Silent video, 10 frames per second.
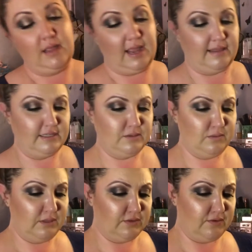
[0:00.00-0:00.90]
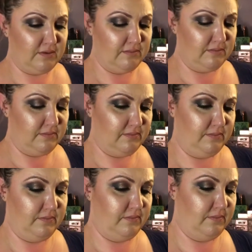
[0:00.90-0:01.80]
And this one was from,
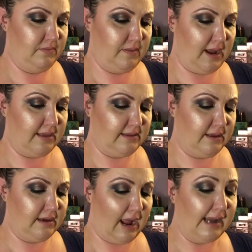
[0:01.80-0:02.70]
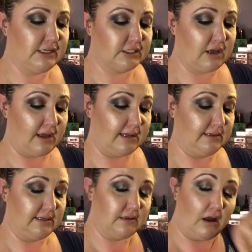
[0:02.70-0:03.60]
I think, I just got it
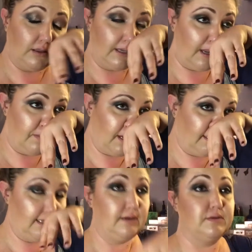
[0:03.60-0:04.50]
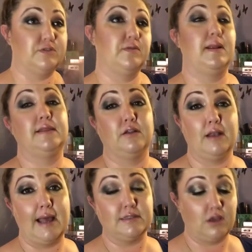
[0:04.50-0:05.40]
this holiday, but I think it was from like their
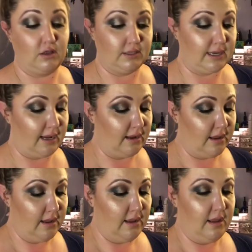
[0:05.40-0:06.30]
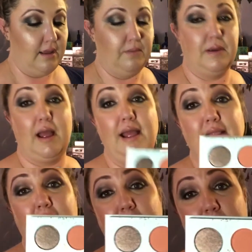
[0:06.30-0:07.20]
last holiday. But I
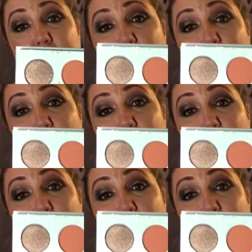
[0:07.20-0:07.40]
like it.